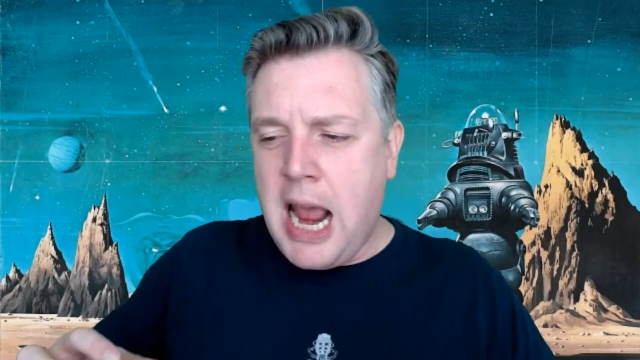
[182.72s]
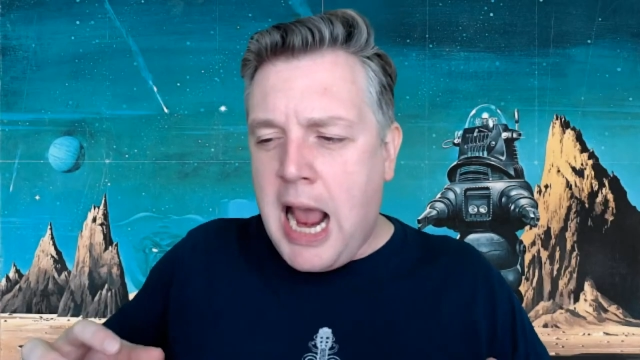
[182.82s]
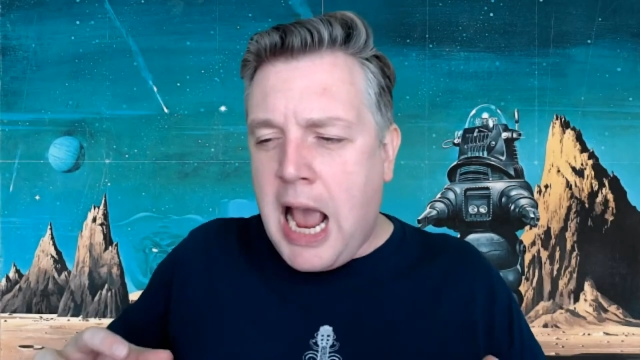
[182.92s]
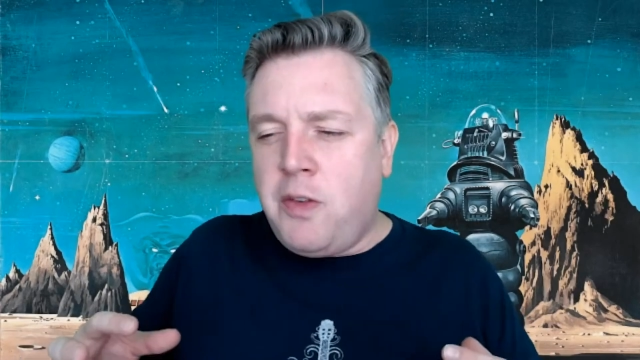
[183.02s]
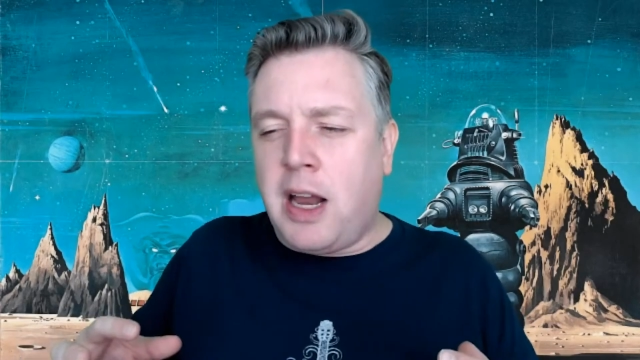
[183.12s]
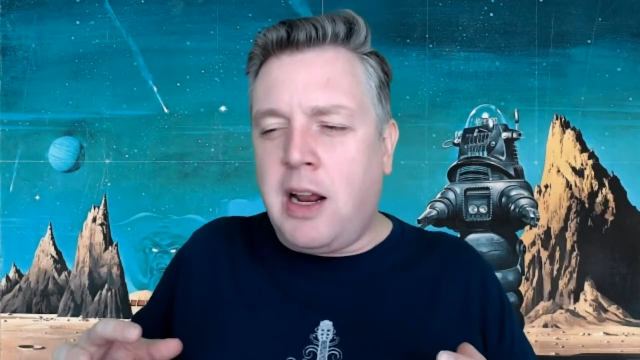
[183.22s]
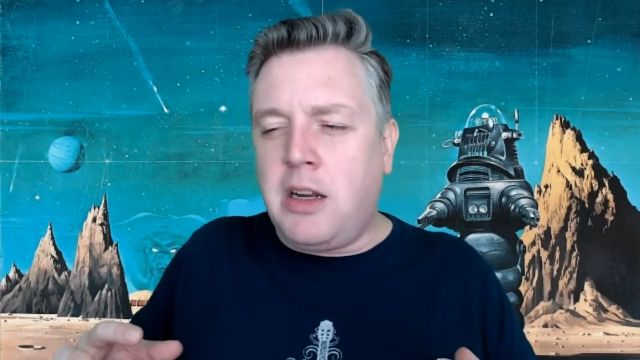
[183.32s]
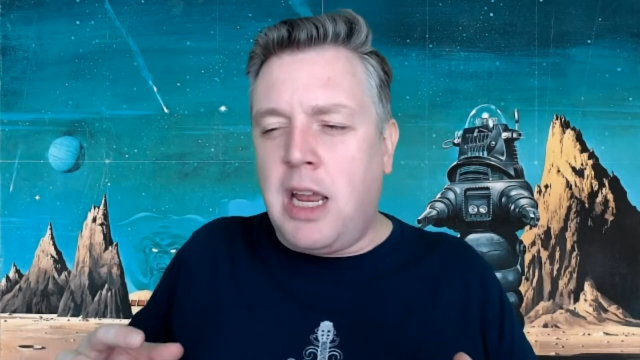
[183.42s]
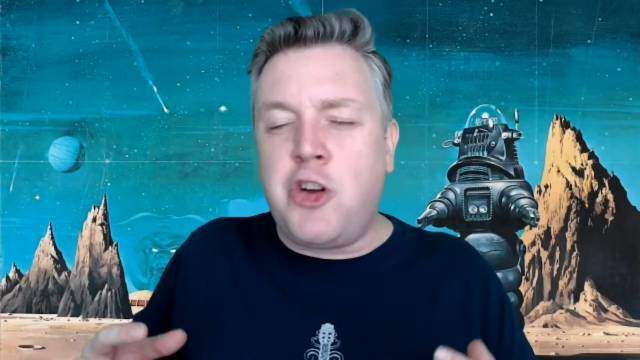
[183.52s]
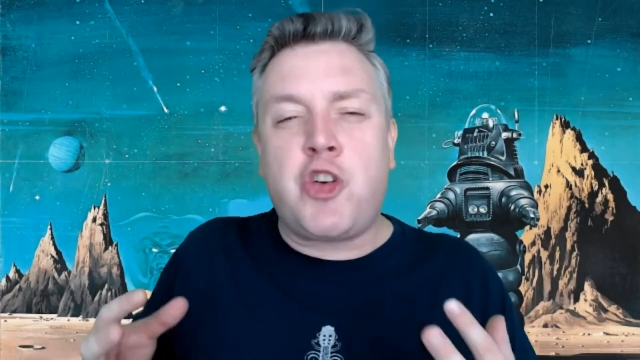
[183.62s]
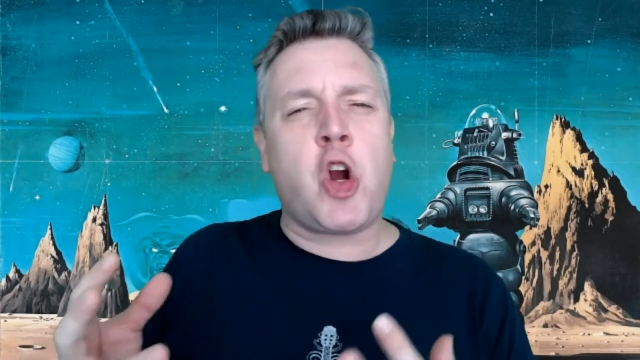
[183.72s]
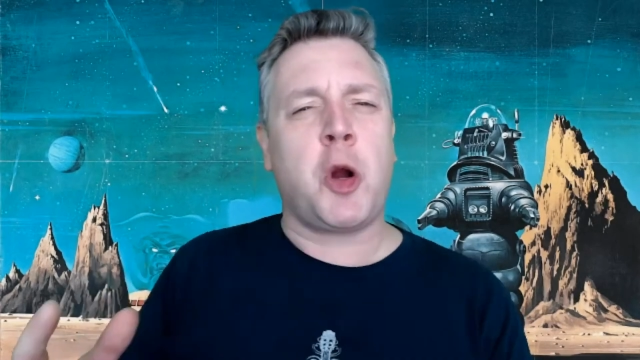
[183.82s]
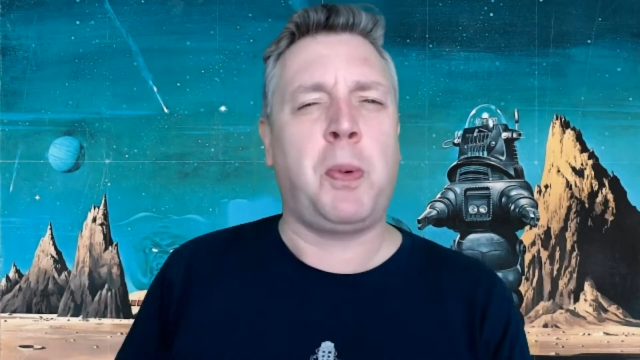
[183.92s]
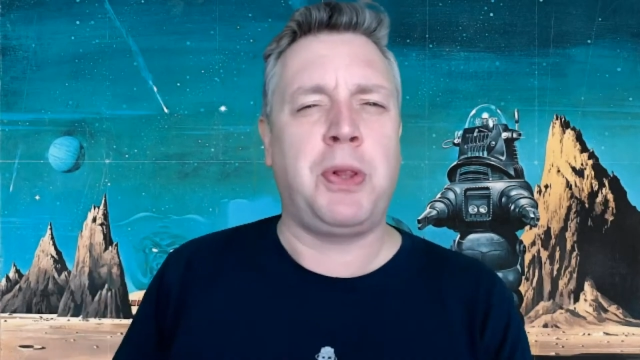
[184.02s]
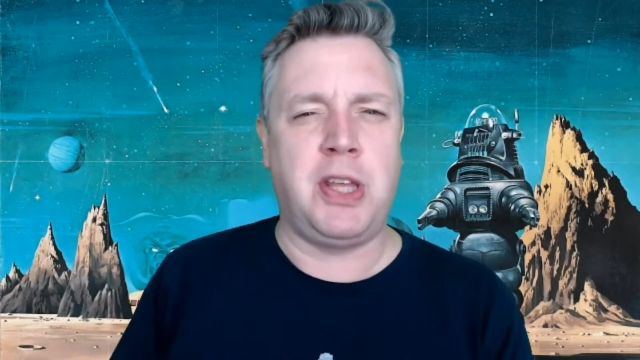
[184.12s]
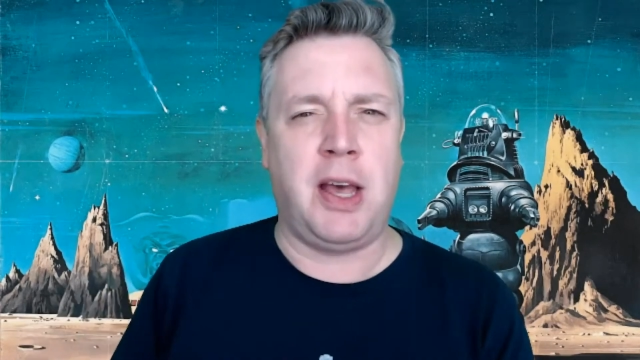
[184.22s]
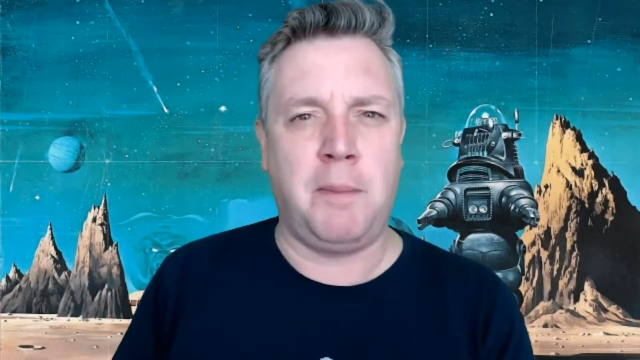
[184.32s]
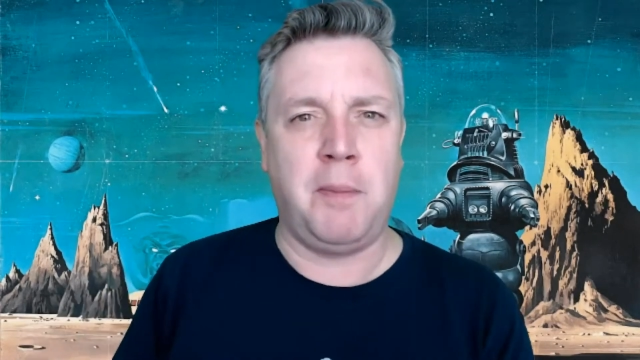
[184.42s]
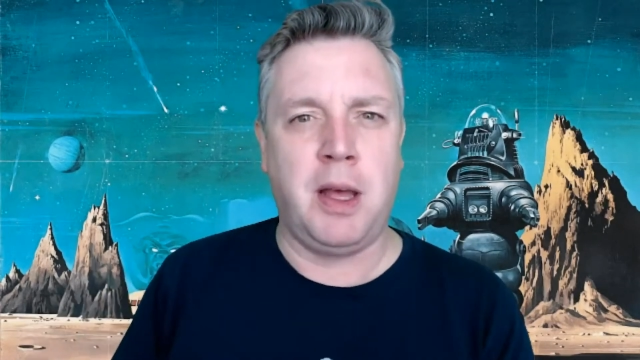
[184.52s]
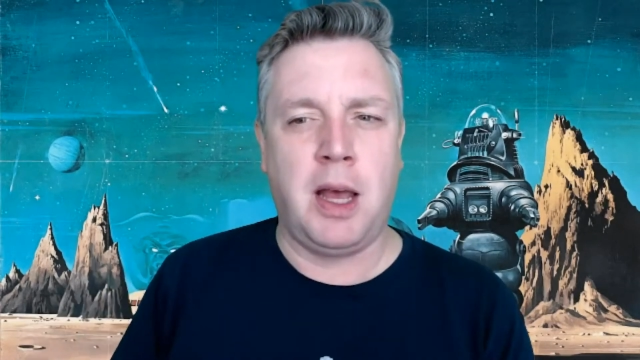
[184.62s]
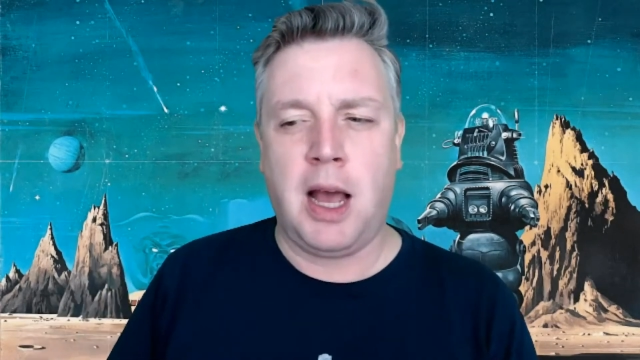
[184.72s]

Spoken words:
and you've got to interpret them